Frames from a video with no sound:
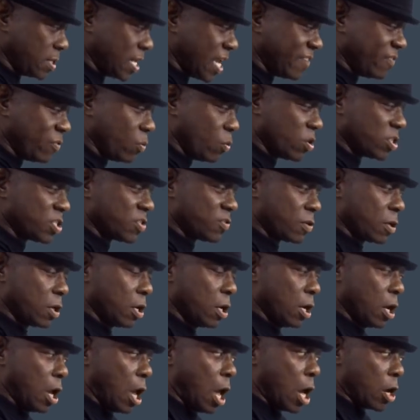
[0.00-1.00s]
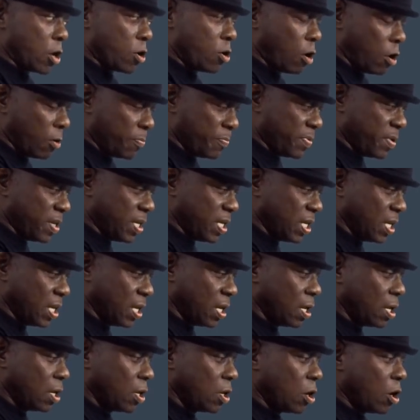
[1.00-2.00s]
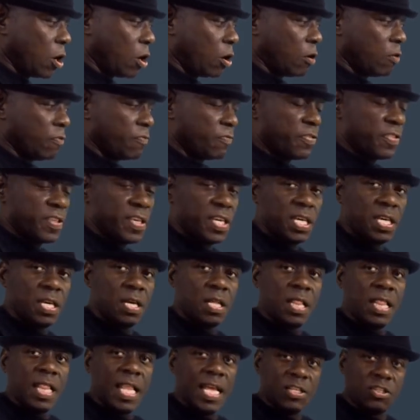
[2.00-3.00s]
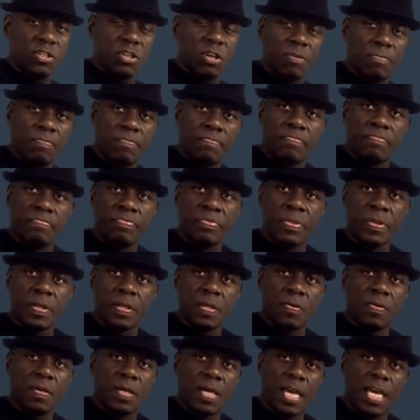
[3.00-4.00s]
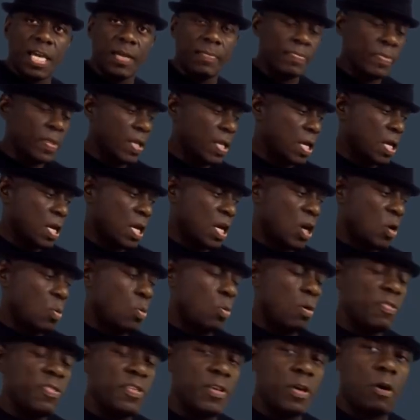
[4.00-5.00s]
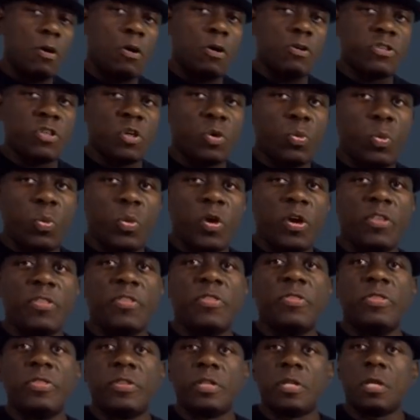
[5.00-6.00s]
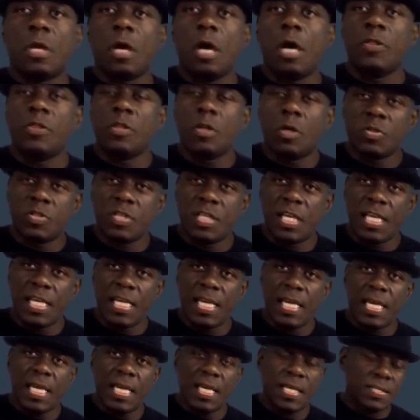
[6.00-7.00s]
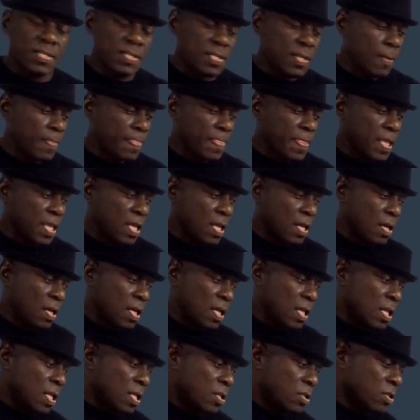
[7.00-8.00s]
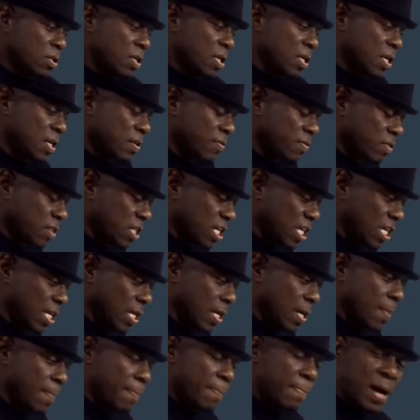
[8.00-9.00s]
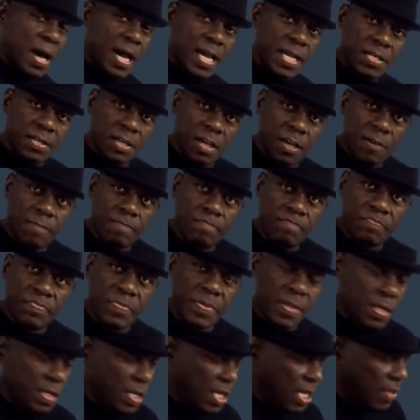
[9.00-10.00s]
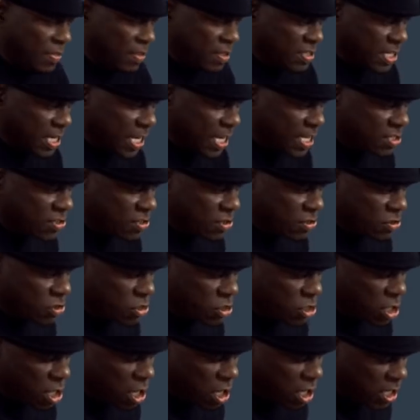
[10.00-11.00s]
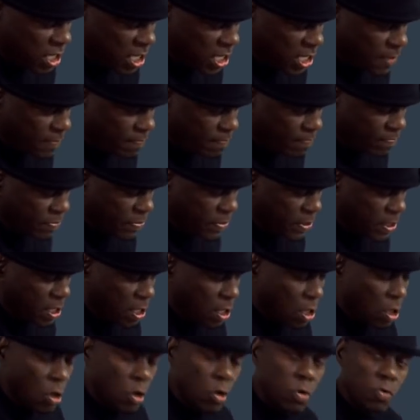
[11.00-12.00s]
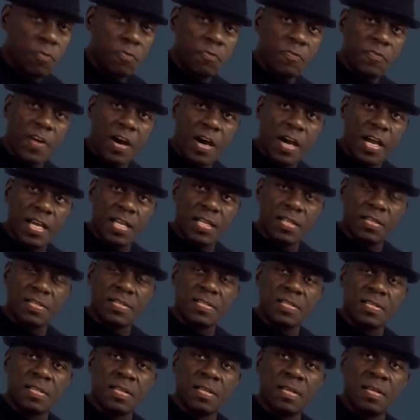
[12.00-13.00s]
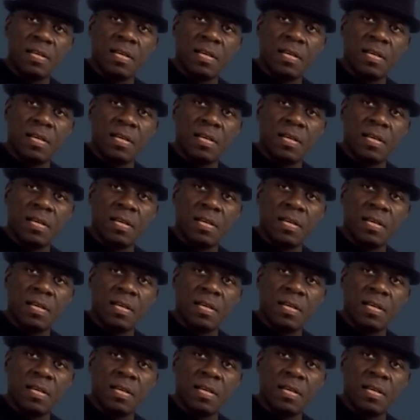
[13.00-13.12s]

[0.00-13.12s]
everyone's copy of the ledger. Okay. One thing also worth noting is the miner, in this instance Charlie, who finds